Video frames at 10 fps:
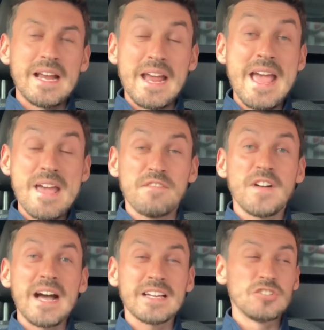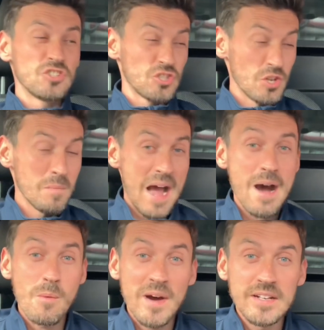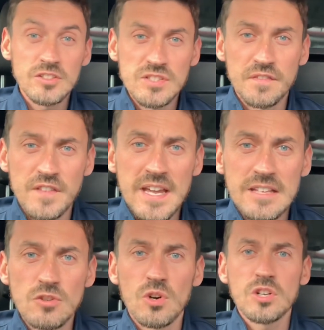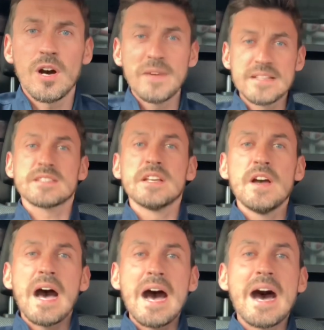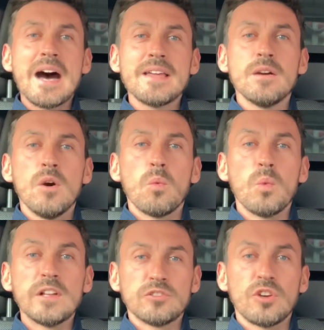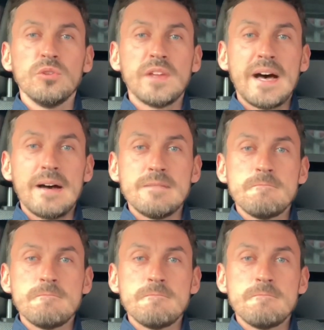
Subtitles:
And if I can somehow manage to fit in your comments, I will do that.